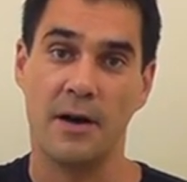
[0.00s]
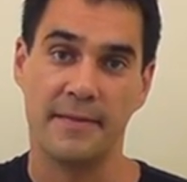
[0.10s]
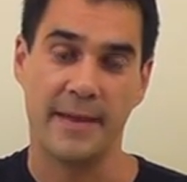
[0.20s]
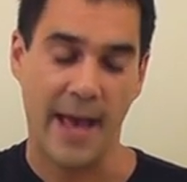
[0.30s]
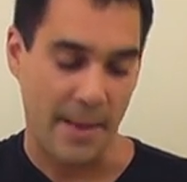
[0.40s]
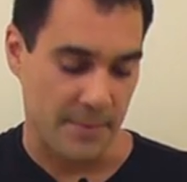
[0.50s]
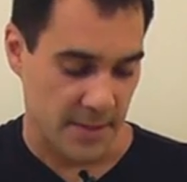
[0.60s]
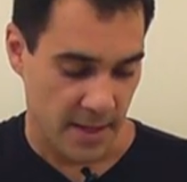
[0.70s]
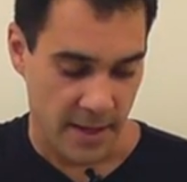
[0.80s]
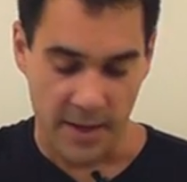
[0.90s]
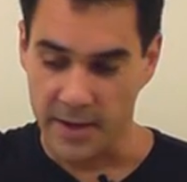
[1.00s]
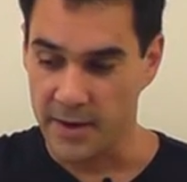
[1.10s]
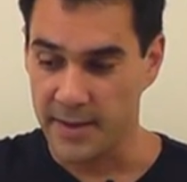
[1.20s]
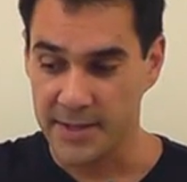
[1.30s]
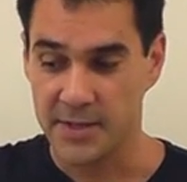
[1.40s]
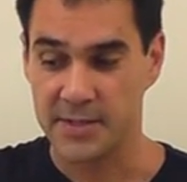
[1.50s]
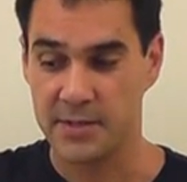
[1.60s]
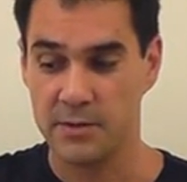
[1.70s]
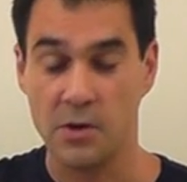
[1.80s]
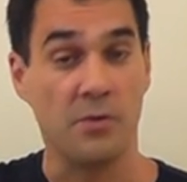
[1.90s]
on tabs. Let's just
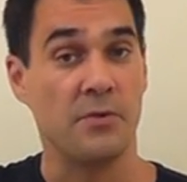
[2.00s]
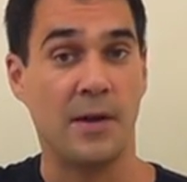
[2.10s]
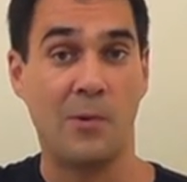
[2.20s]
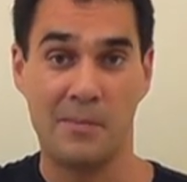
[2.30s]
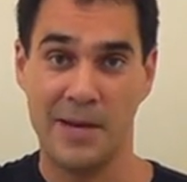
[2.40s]
go through them one